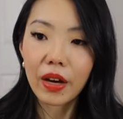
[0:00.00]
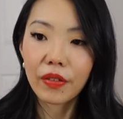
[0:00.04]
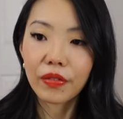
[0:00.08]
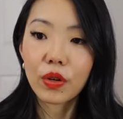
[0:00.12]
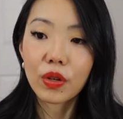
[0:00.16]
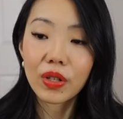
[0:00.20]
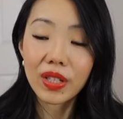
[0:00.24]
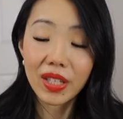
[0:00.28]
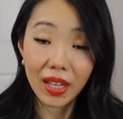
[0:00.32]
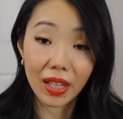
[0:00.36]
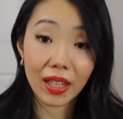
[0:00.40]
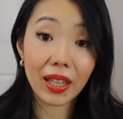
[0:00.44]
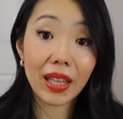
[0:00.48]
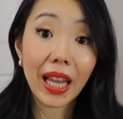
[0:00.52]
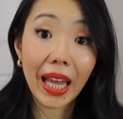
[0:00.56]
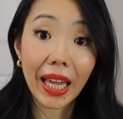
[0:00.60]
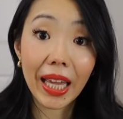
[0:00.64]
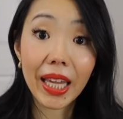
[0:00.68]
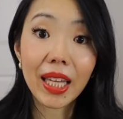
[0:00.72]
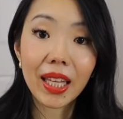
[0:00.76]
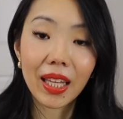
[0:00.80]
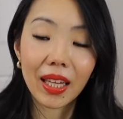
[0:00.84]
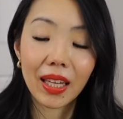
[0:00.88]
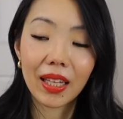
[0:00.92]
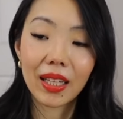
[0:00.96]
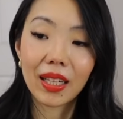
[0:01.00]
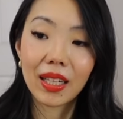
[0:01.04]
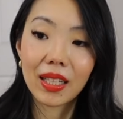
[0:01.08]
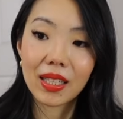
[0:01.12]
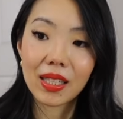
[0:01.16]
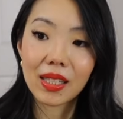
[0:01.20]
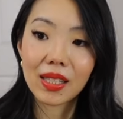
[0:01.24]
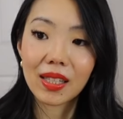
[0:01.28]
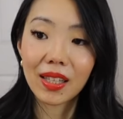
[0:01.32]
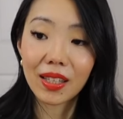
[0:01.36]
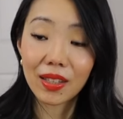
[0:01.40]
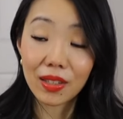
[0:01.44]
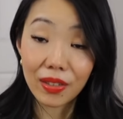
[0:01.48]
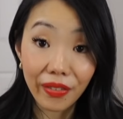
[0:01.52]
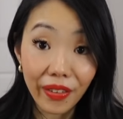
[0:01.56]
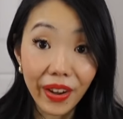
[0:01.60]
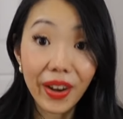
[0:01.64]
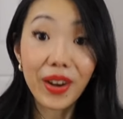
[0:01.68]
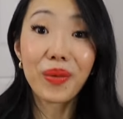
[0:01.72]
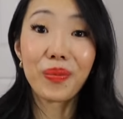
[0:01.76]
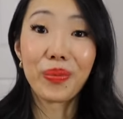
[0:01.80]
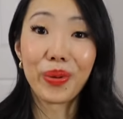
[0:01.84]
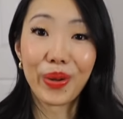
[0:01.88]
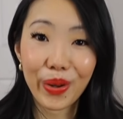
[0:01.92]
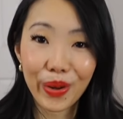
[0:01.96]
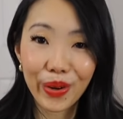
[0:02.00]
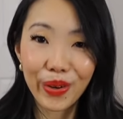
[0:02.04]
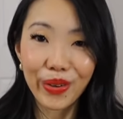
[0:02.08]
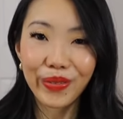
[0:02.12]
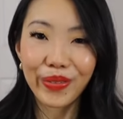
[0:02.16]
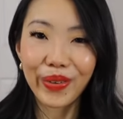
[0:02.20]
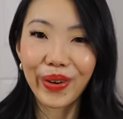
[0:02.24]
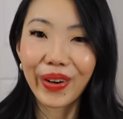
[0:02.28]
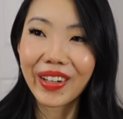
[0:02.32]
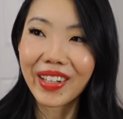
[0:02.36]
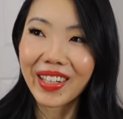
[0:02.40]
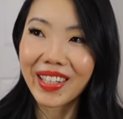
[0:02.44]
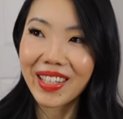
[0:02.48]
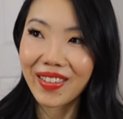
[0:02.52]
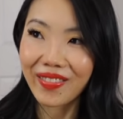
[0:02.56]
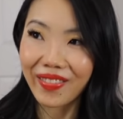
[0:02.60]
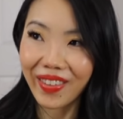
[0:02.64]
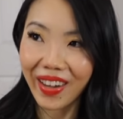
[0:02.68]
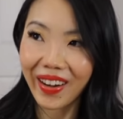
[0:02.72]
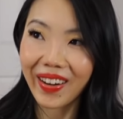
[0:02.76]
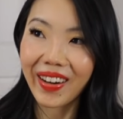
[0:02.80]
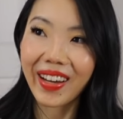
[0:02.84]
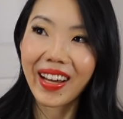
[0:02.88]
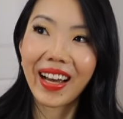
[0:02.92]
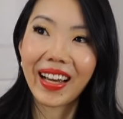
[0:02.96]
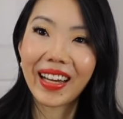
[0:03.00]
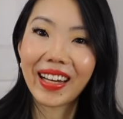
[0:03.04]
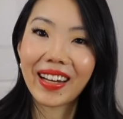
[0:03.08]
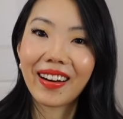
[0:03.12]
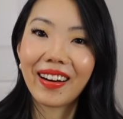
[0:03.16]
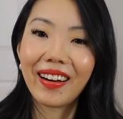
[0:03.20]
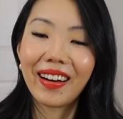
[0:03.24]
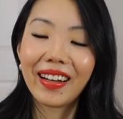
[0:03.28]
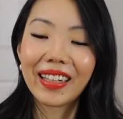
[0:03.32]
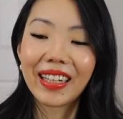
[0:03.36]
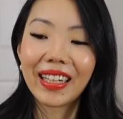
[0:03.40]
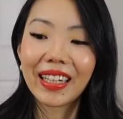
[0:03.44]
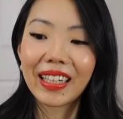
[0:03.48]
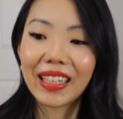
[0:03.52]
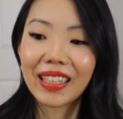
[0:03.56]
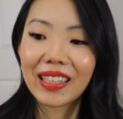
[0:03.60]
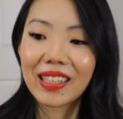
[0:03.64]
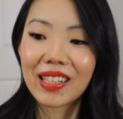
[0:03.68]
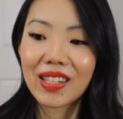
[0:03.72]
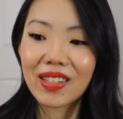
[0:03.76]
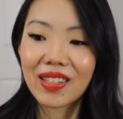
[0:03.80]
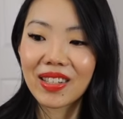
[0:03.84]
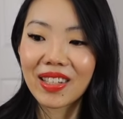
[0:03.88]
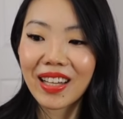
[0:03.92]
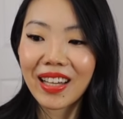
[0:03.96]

Of course I like it. It's it's very beautiful and it's very iconic and